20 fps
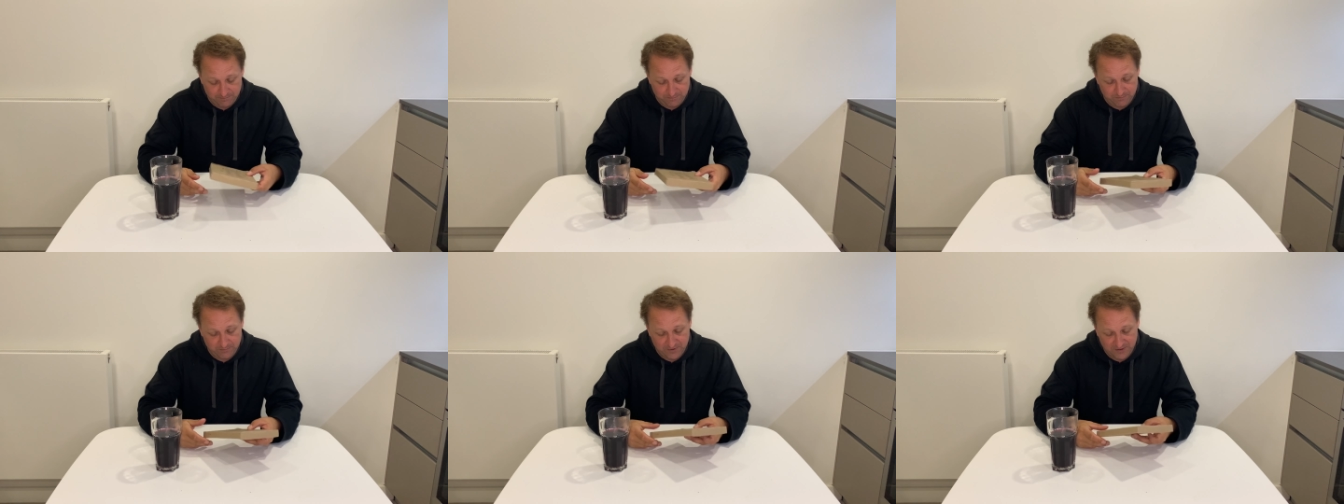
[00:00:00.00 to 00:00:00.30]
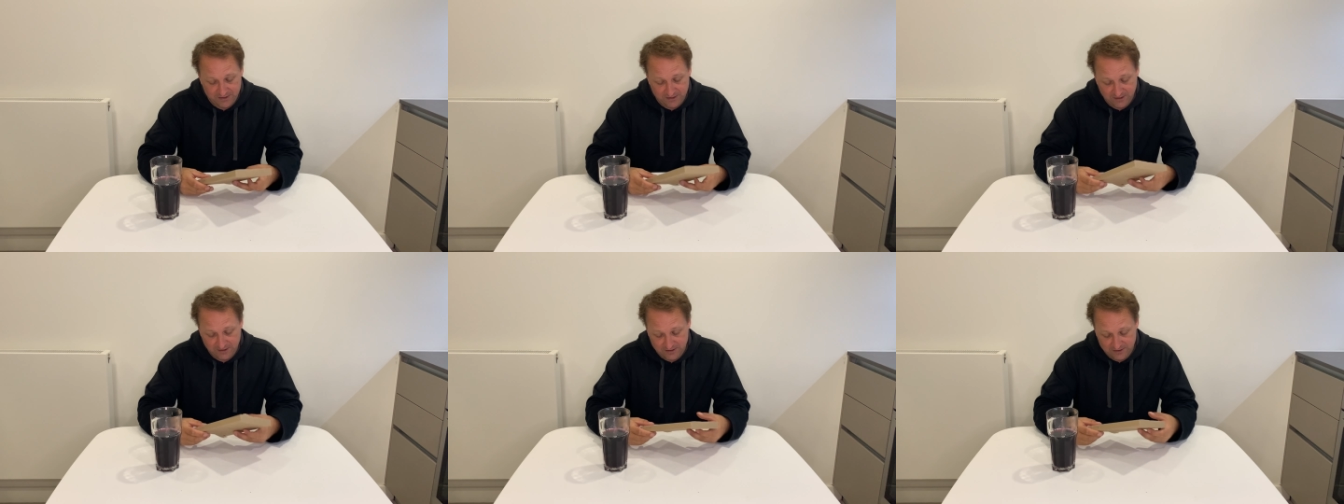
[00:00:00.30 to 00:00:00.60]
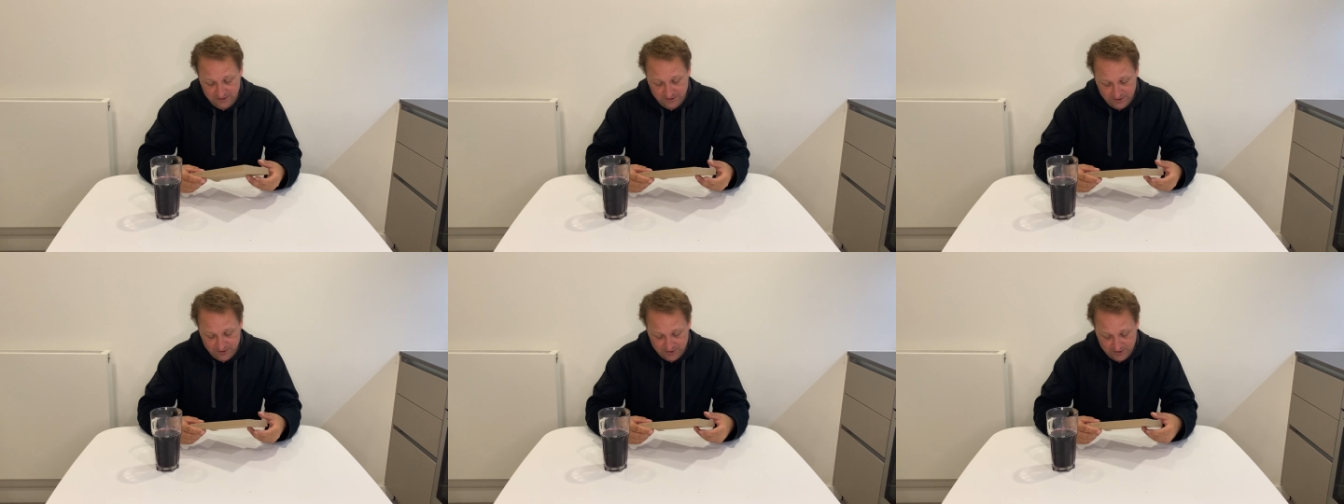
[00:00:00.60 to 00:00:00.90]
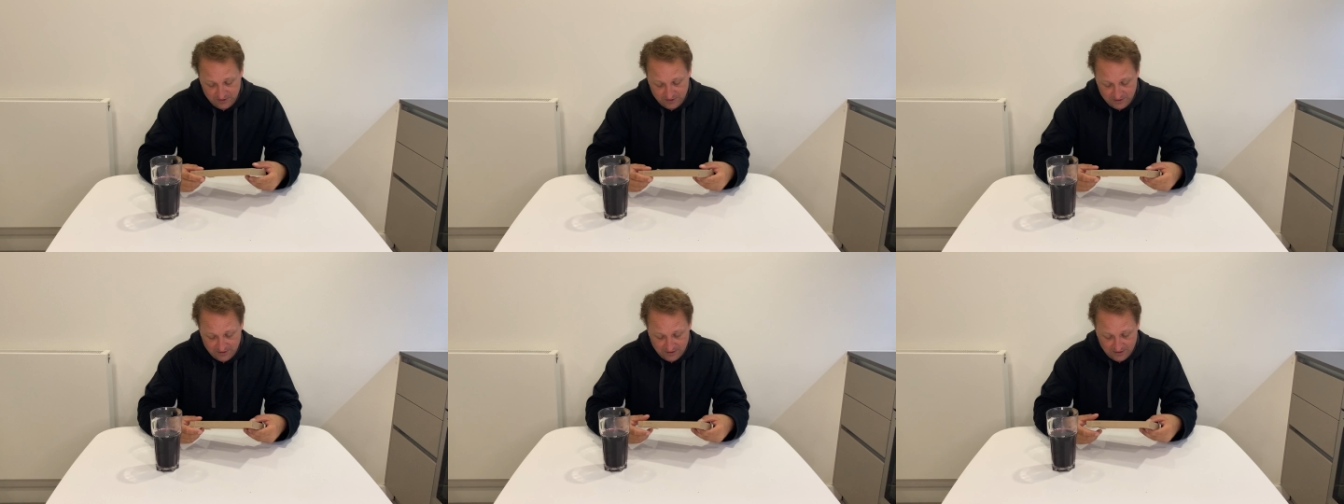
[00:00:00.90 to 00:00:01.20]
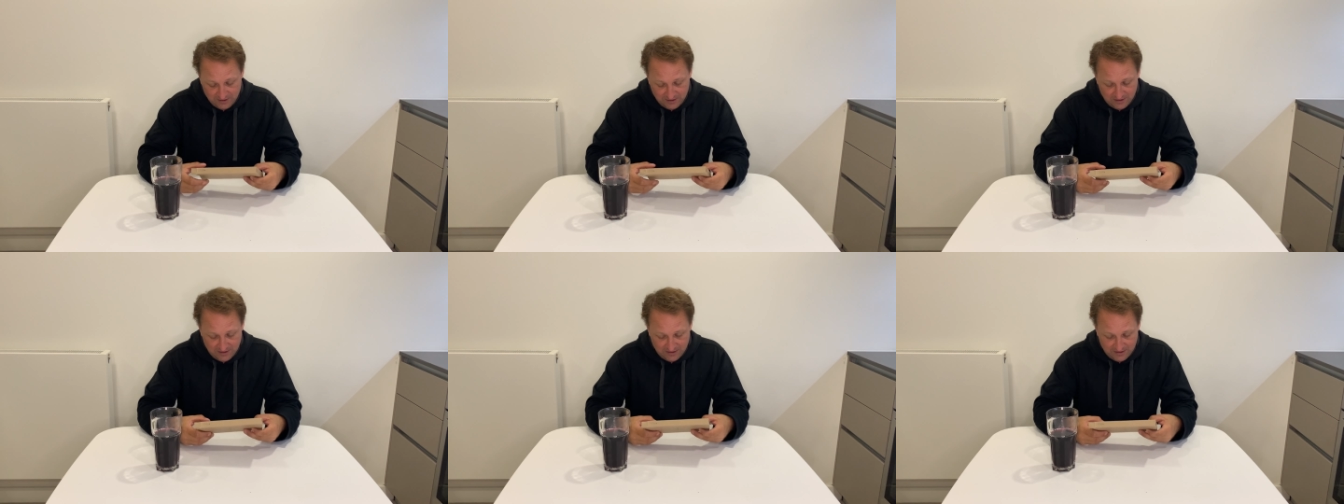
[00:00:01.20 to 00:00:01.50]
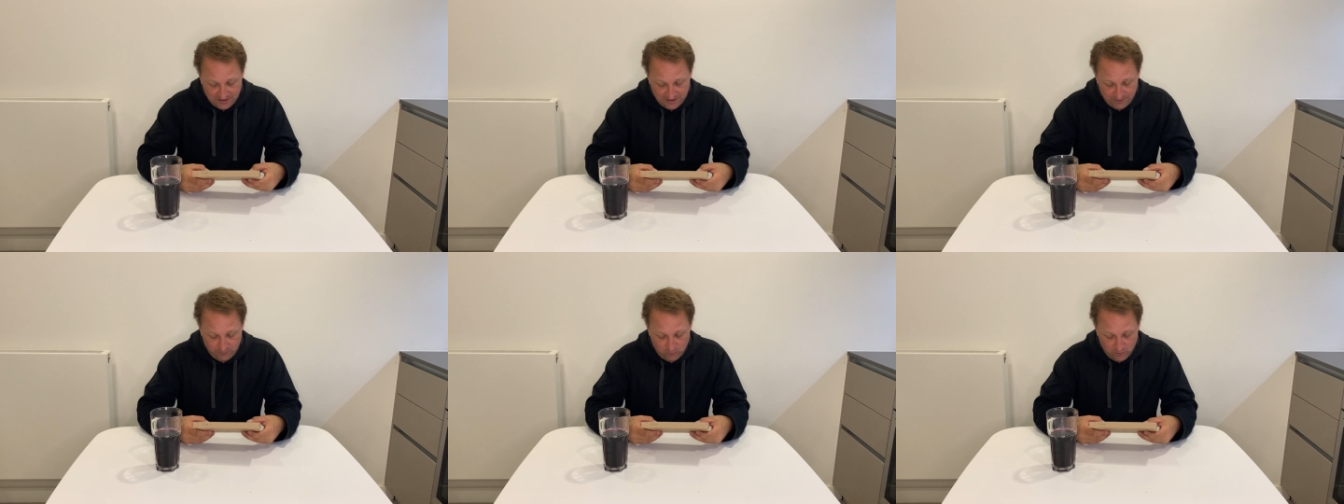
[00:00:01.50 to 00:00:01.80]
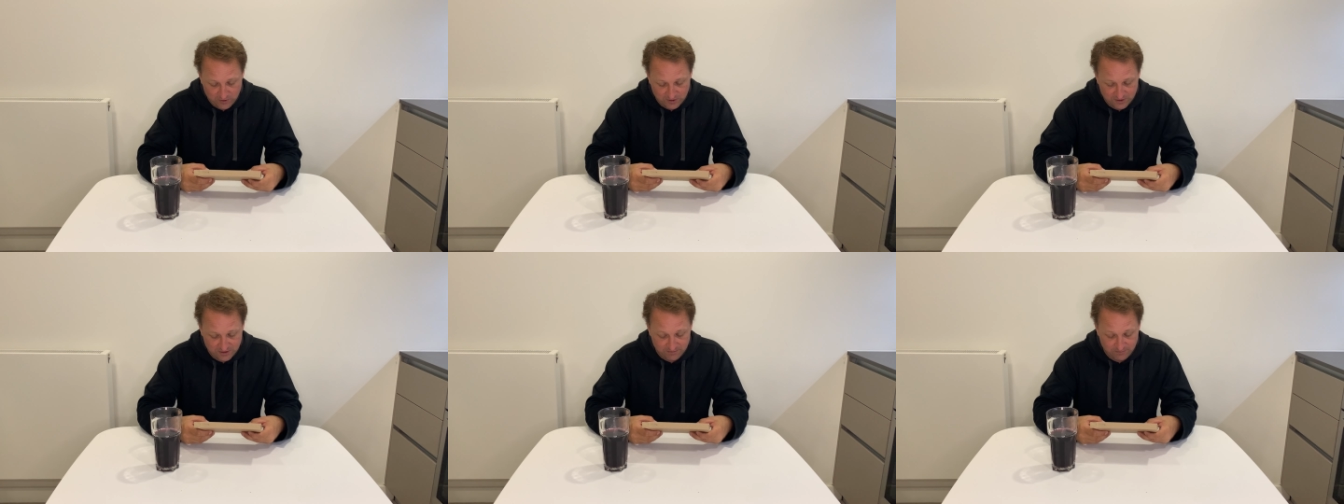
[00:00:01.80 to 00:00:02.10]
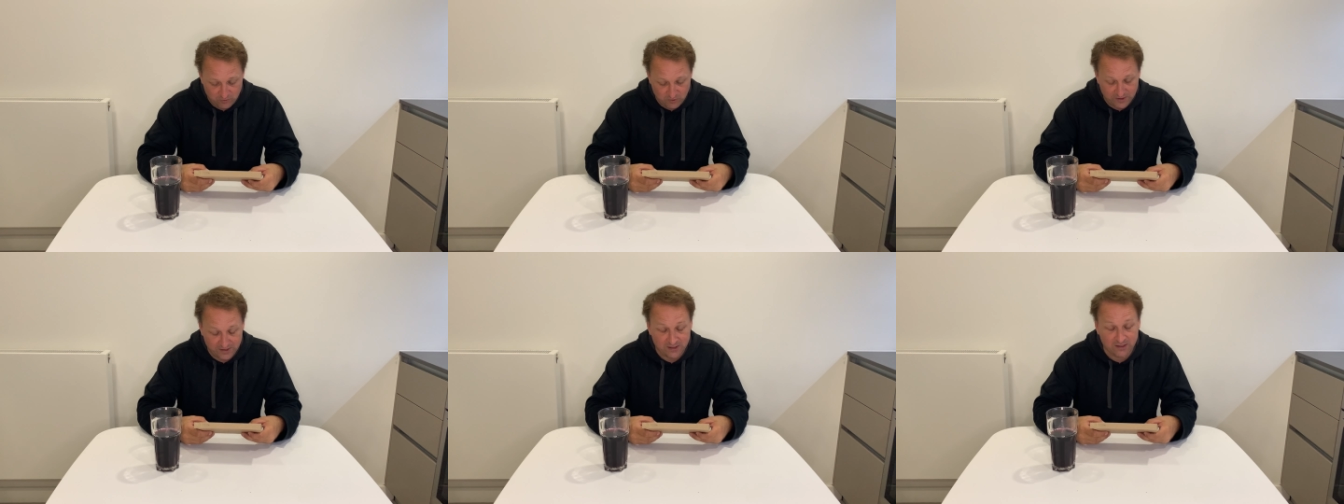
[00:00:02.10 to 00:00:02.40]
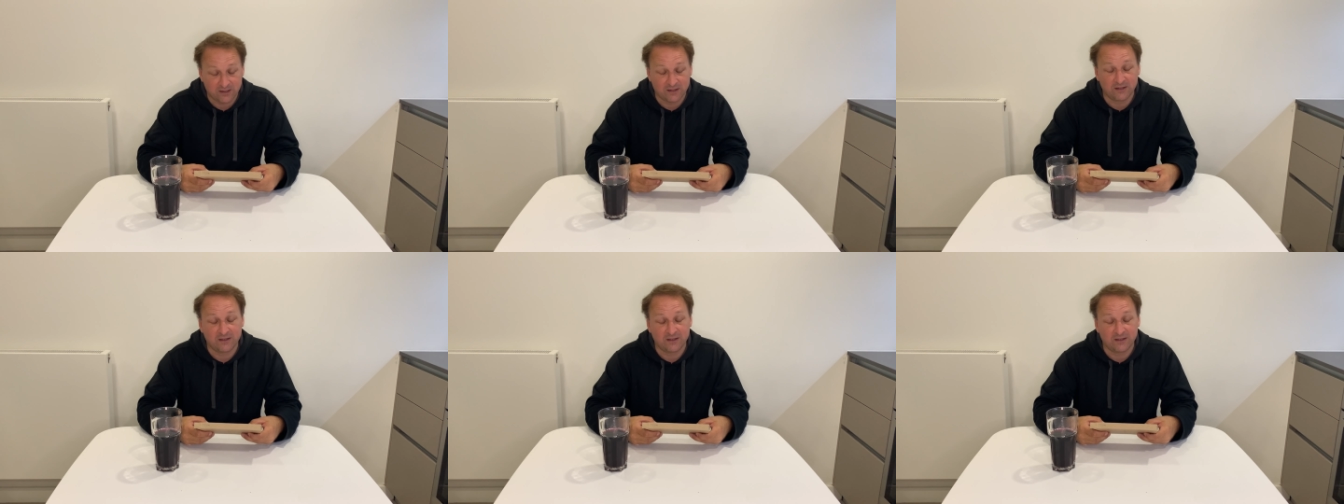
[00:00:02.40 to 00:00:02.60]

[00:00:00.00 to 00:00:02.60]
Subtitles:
because I want to point out,